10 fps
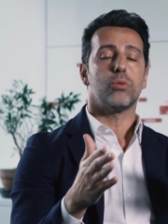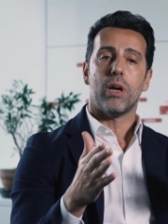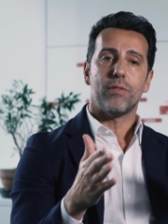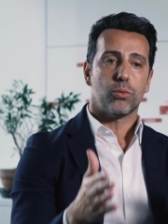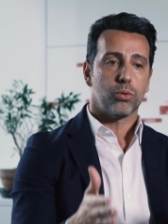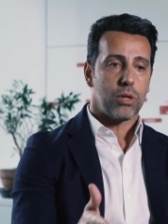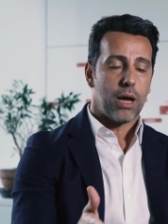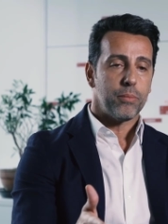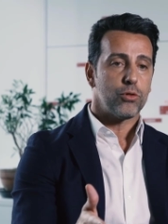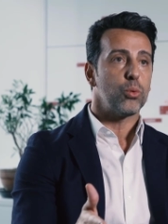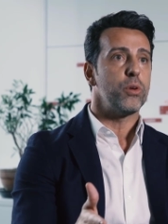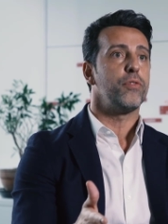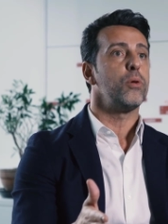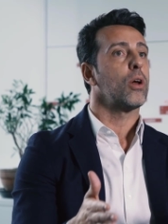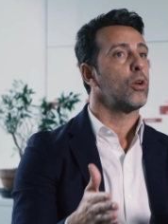We have to time to
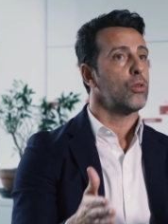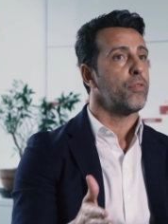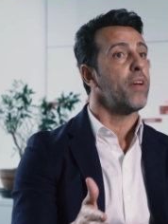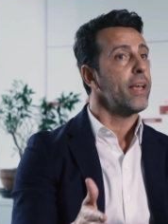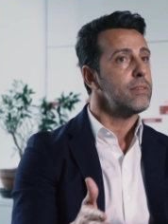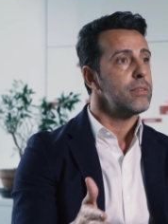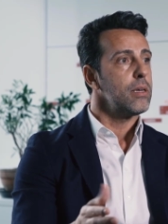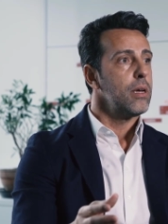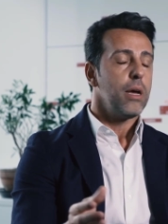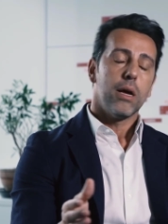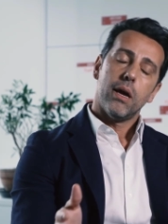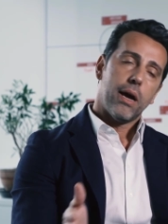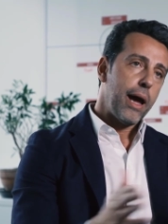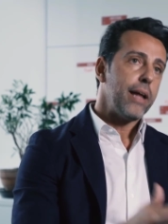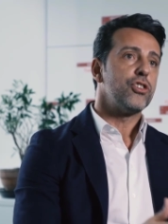review a lot of things
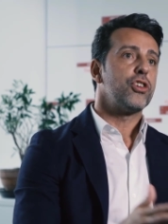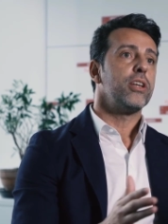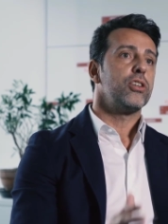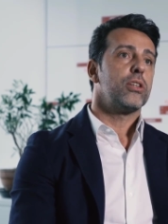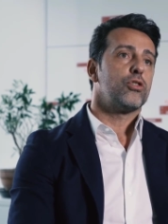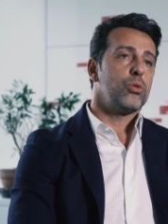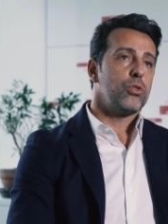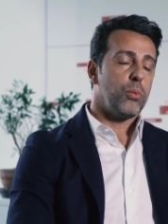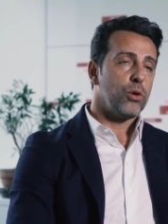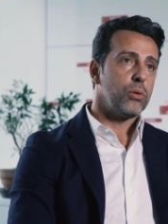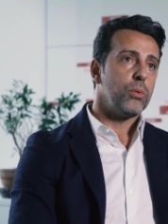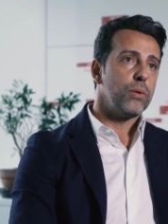and change it as soon as possible.